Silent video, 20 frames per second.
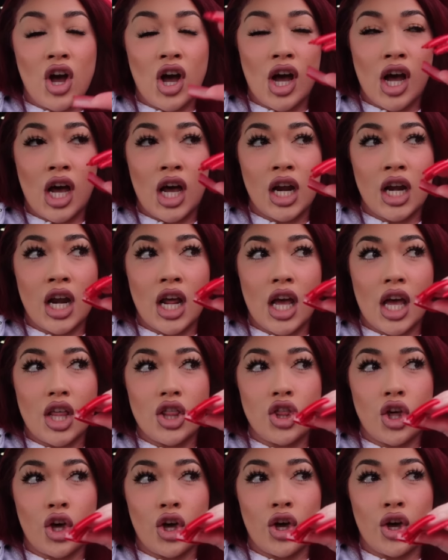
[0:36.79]
on
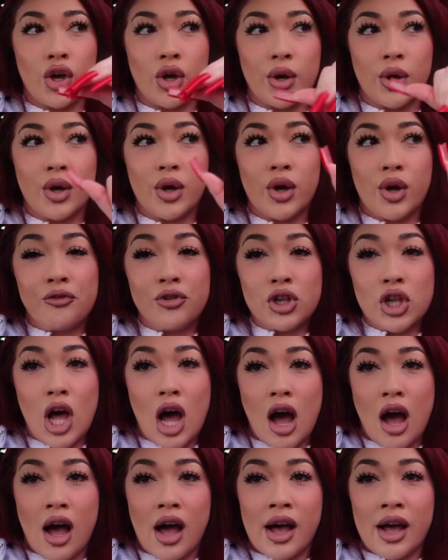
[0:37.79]
the
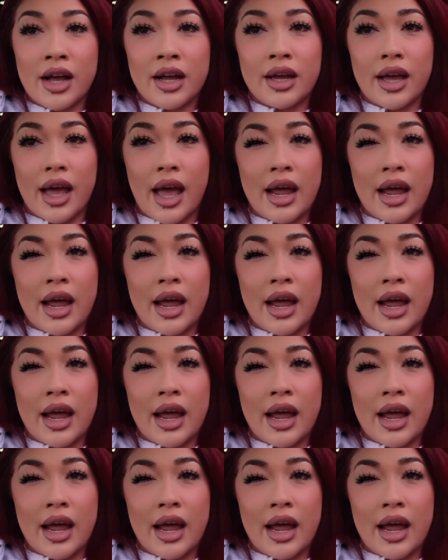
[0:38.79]
vlog.